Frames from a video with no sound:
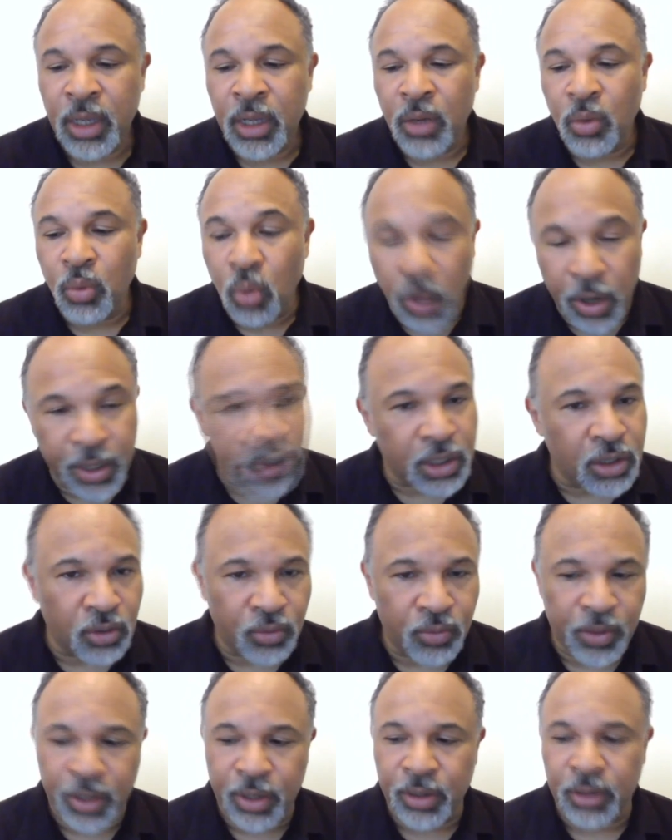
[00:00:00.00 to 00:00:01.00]
What a
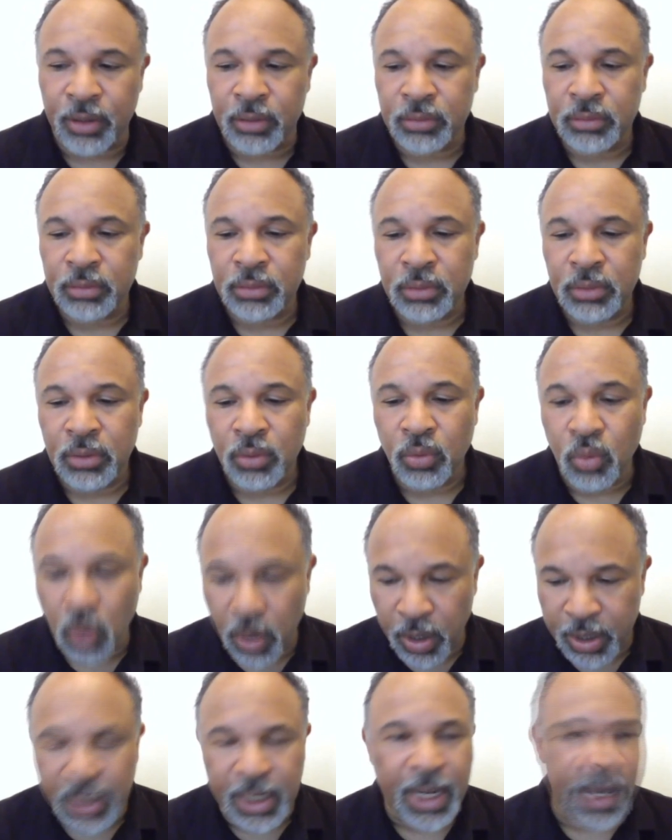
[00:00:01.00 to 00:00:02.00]
career,
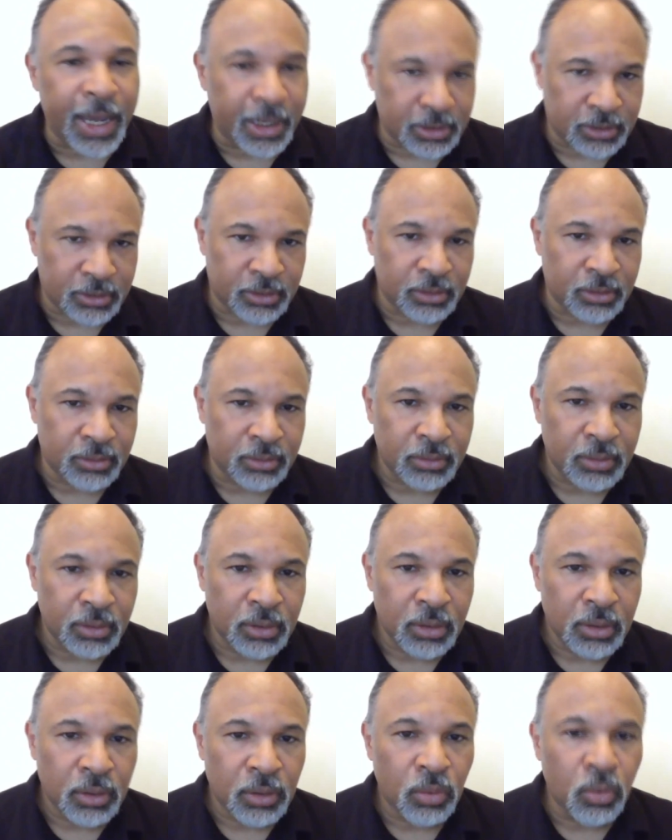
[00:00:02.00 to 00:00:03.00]
what an actor,
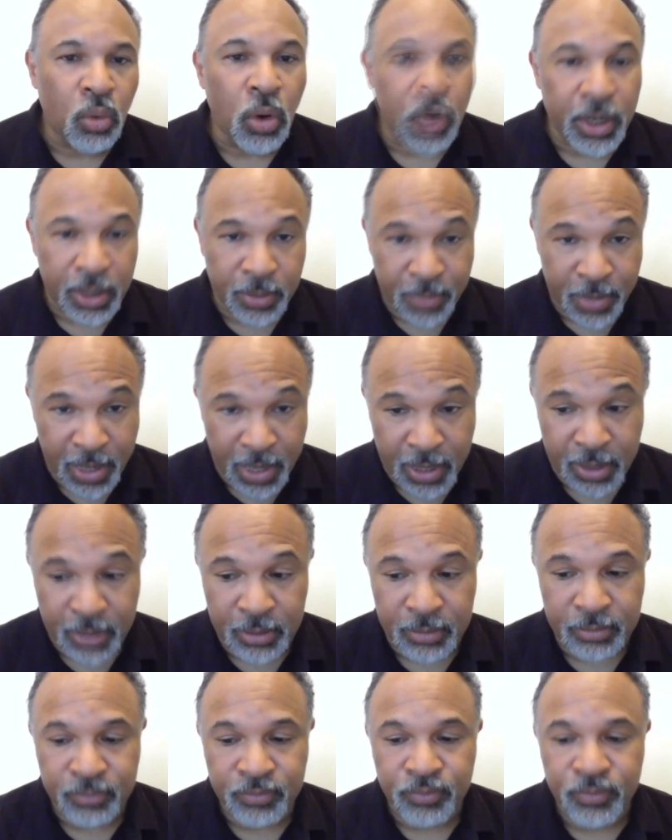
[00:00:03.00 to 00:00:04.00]
what a
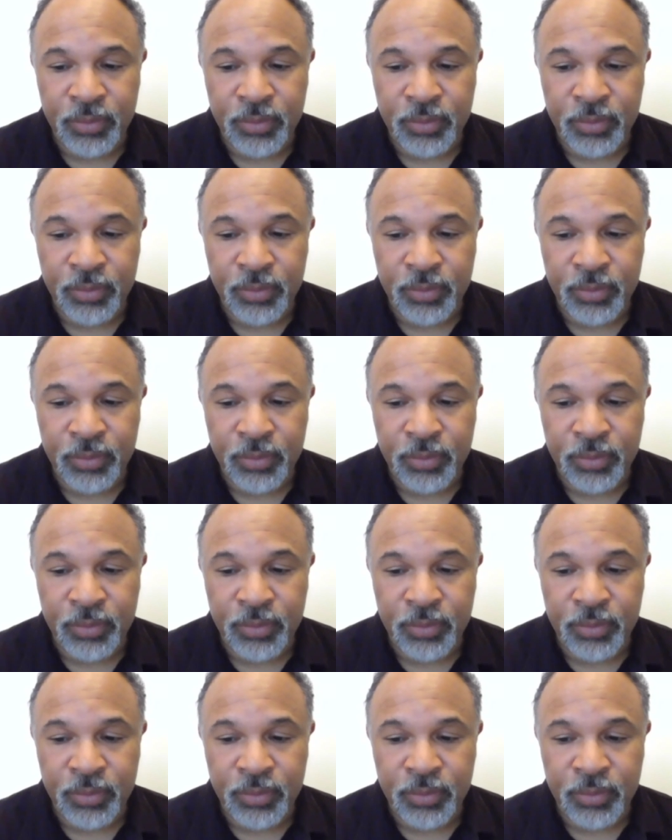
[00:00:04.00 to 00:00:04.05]
man.